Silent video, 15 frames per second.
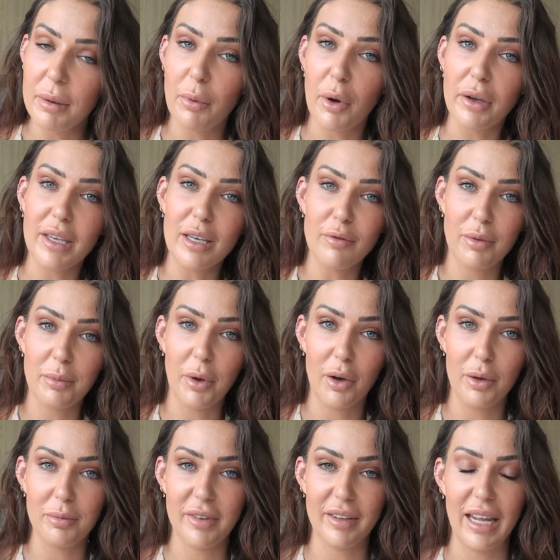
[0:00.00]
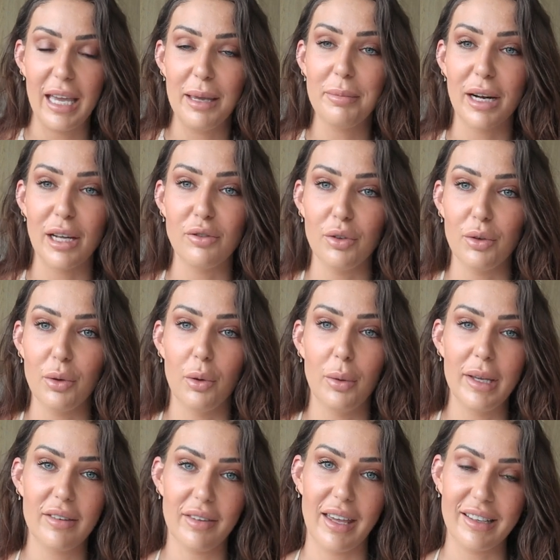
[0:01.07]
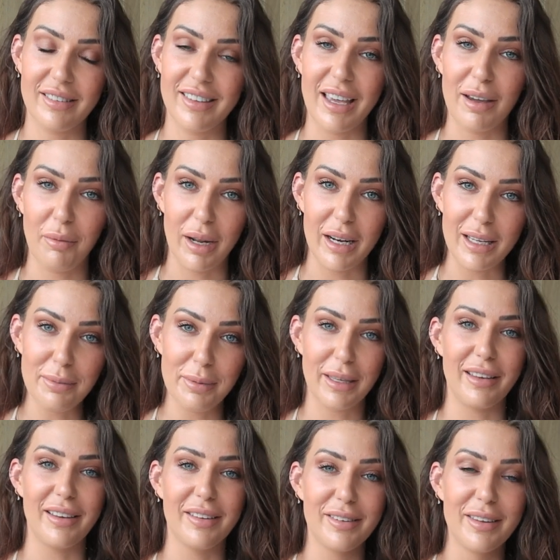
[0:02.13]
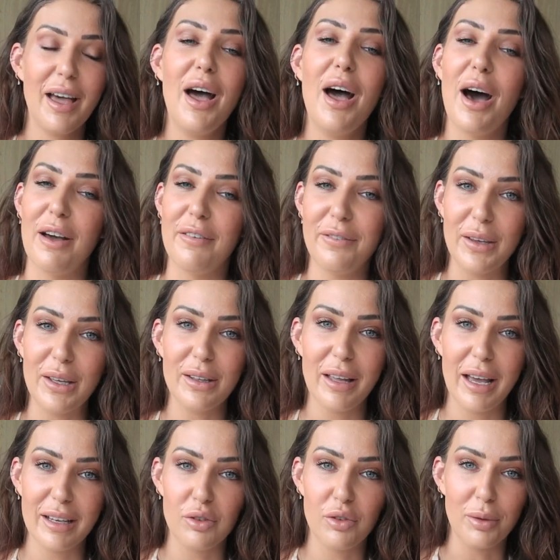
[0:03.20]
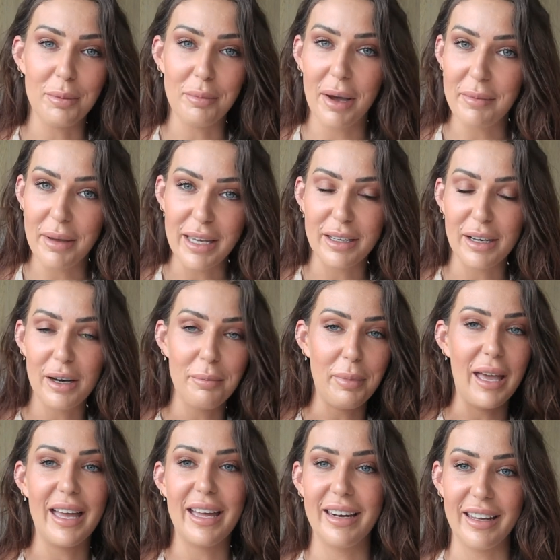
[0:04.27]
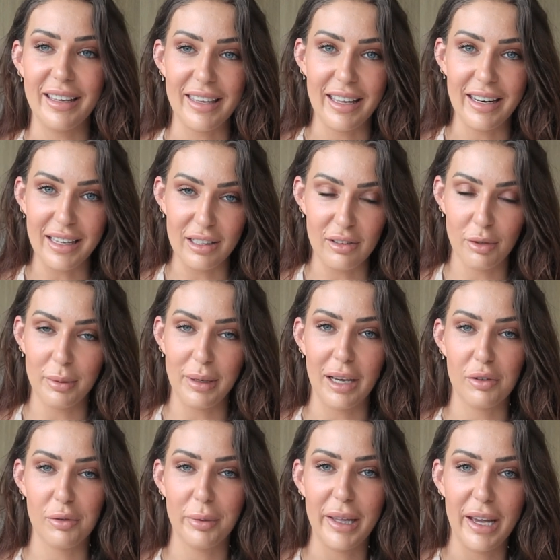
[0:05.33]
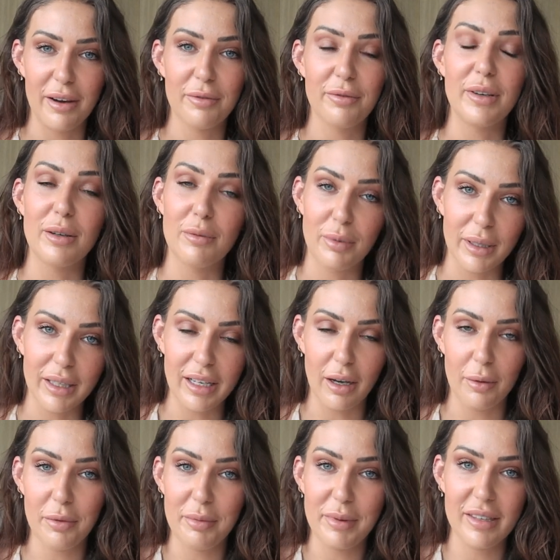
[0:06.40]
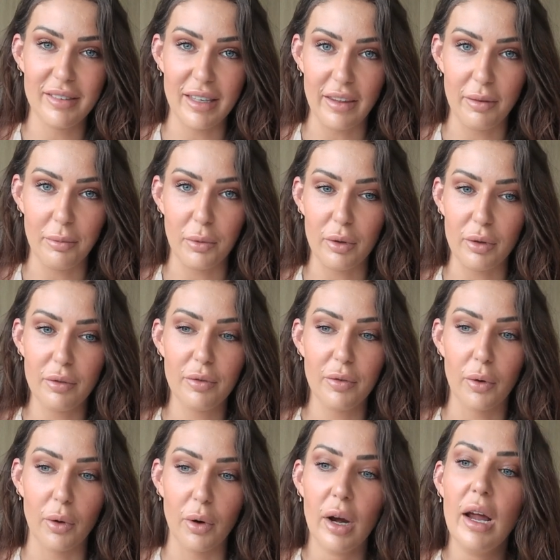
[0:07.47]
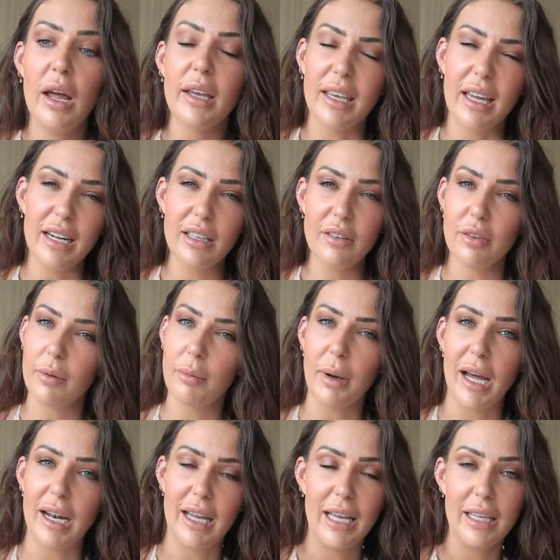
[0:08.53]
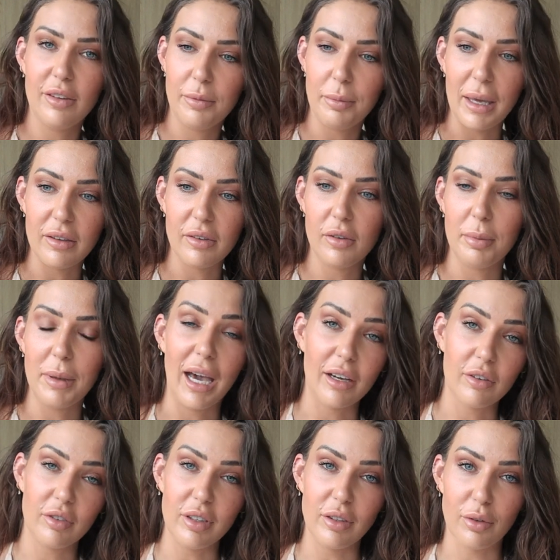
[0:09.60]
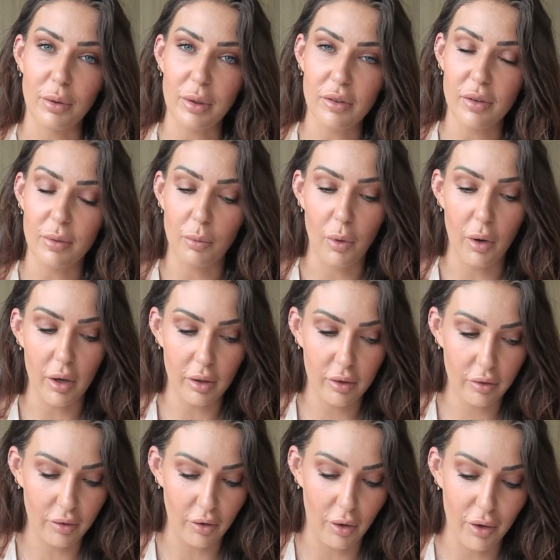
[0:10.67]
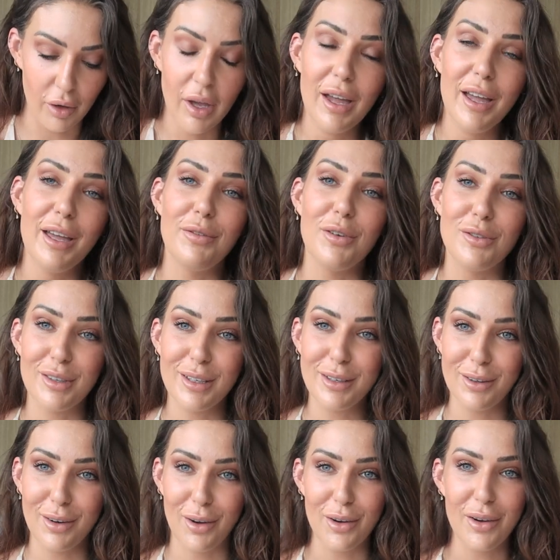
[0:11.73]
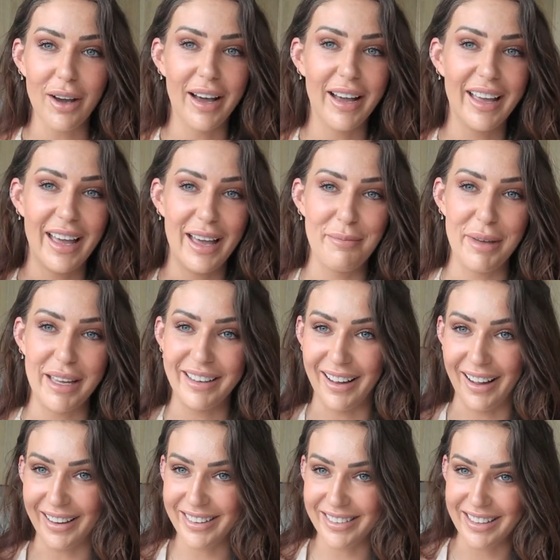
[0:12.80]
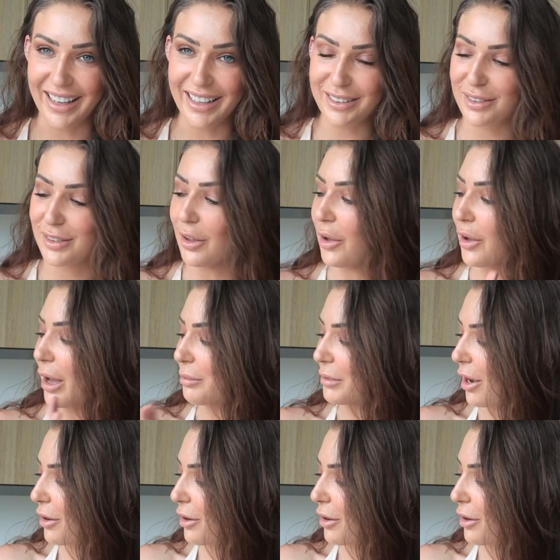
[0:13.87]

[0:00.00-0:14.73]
be working from home today, but I do always like to get ready because I feel like doing my makeup and getting into an actual outfit really helps me set the mood for getting into the right headspace to be actually doing some work. So if you didn't know, I am an architect, so I'm